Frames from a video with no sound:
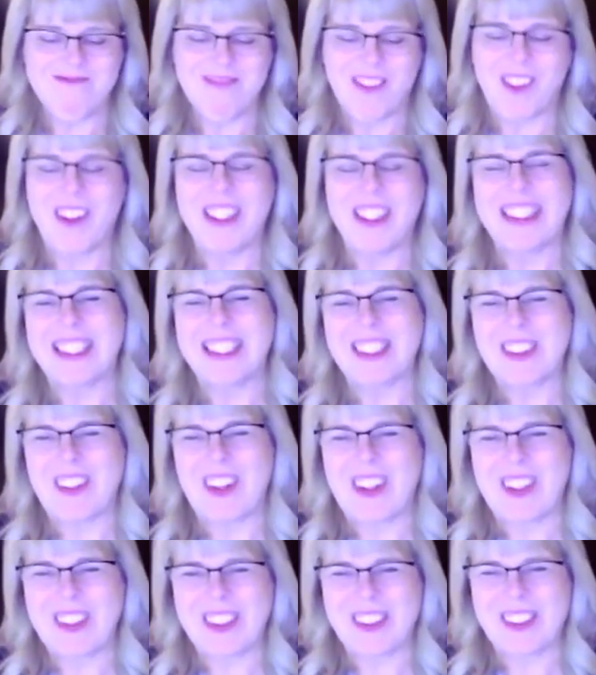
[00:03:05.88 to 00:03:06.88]
Quizzes are
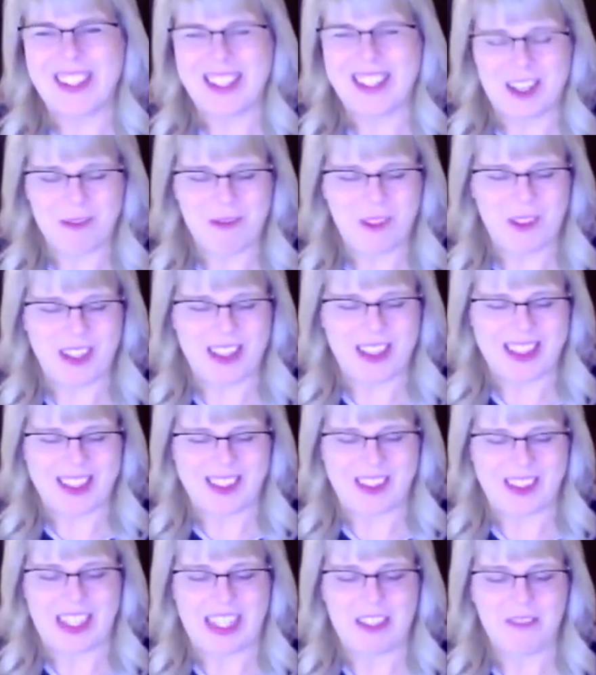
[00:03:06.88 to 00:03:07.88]
also help with
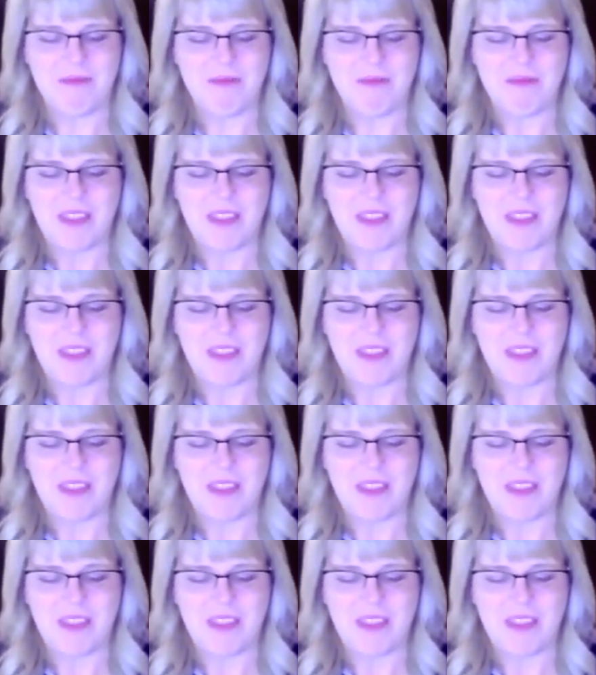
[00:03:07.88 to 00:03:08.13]
learning.